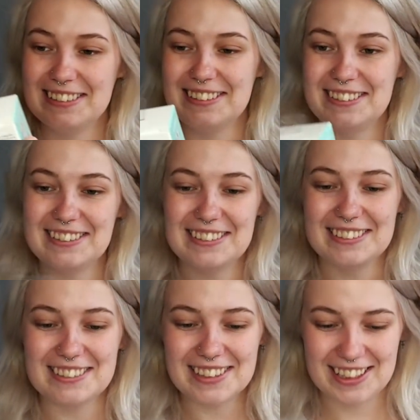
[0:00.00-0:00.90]

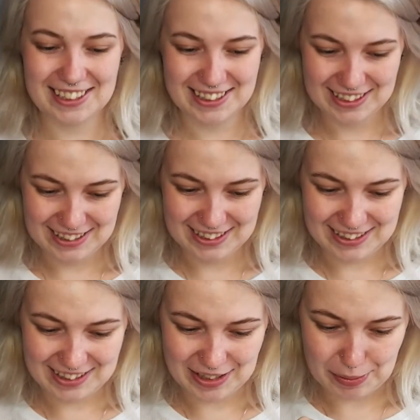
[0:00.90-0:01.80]
Oh.
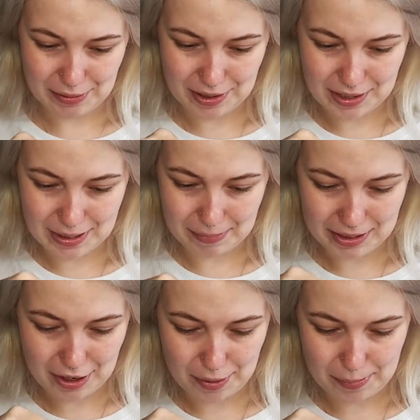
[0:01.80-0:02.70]
You know what, I'm
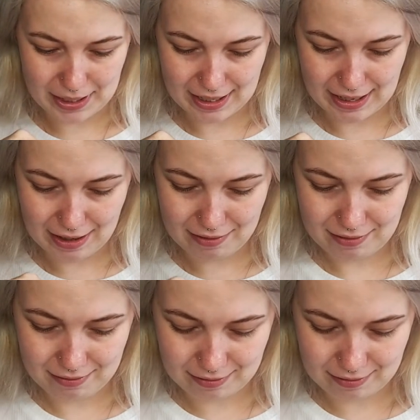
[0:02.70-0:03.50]
gonna open it now.